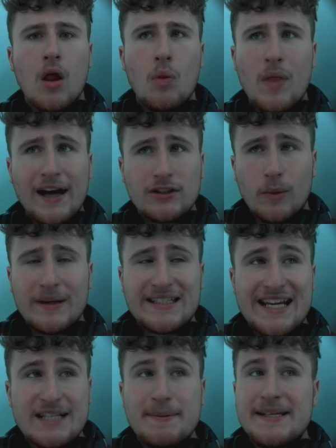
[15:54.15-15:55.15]
Next up is
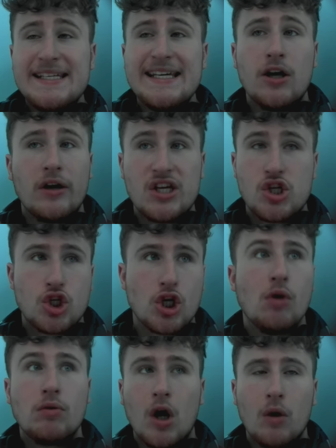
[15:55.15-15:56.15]
an SBC card. It's
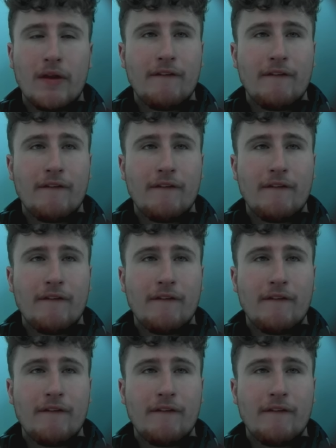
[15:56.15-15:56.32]
Joe Cole.